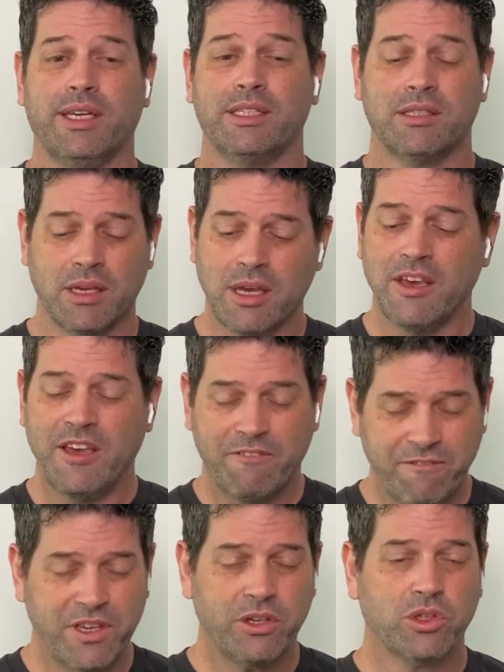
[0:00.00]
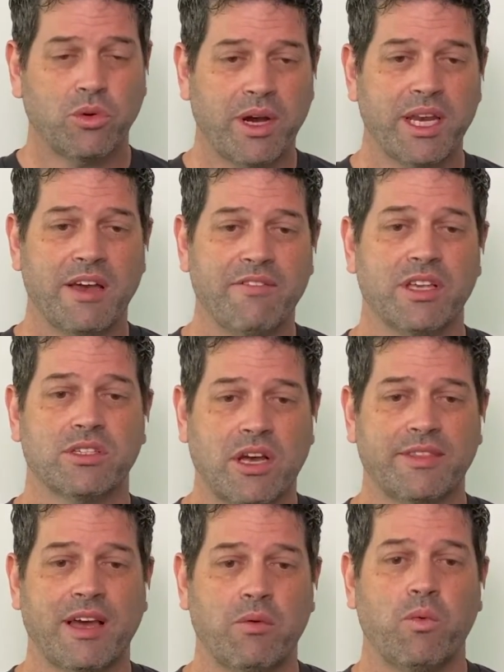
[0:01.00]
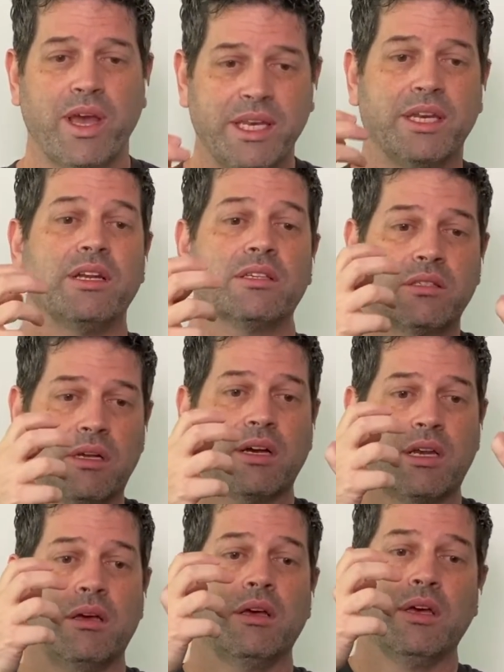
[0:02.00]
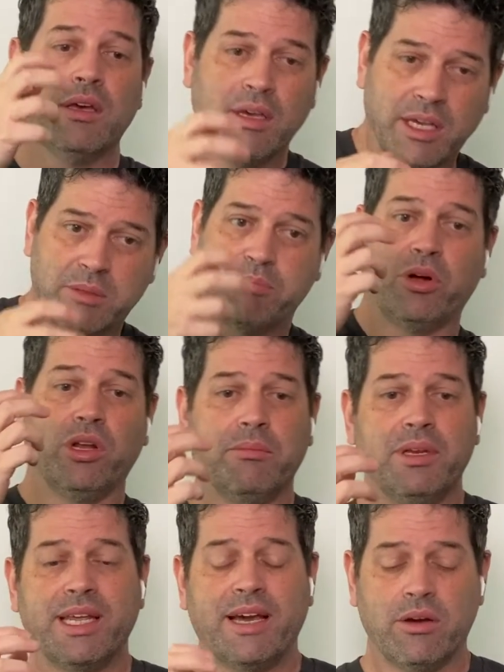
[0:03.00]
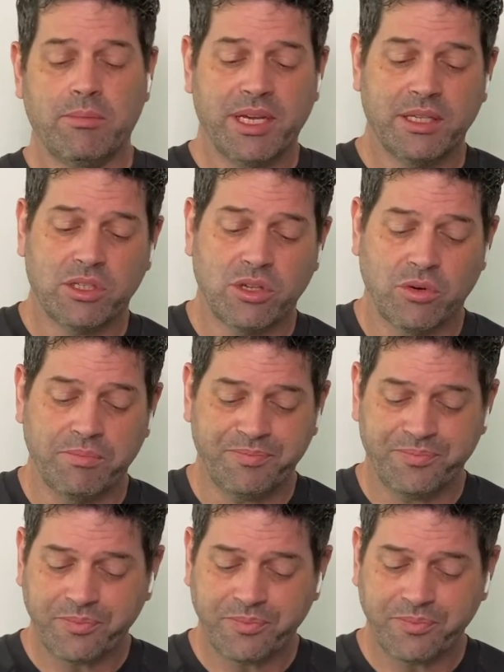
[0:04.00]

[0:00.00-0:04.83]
It feels quite heavy. It's got that weight in it. It's pulling me down a bit. So